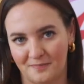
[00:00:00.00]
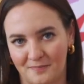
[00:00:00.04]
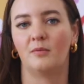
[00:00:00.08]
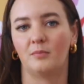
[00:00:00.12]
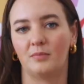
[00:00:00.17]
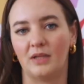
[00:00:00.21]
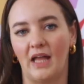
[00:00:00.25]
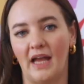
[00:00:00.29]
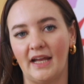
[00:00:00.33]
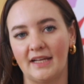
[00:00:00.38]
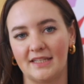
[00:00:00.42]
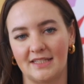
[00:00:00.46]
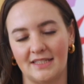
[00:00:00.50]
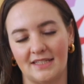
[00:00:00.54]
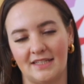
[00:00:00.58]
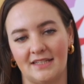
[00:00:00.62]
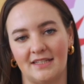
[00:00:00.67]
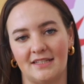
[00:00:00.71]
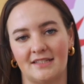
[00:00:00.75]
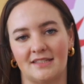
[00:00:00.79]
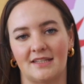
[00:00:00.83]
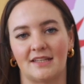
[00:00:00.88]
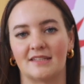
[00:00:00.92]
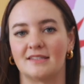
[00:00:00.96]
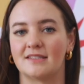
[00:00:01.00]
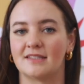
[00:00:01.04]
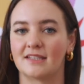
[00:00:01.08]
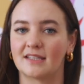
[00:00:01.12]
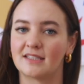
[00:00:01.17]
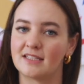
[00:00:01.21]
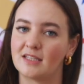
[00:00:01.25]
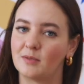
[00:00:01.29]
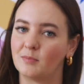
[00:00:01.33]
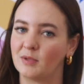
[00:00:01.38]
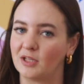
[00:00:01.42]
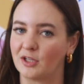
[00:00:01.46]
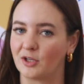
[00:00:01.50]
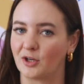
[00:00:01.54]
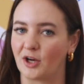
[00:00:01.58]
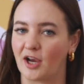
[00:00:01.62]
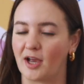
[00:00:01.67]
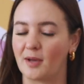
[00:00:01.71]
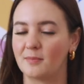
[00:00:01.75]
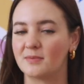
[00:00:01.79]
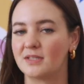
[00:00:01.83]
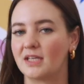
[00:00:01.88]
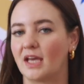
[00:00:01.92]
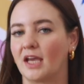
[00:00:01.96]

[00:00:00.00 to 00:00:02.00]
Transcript: Black tea is at 60 milligrams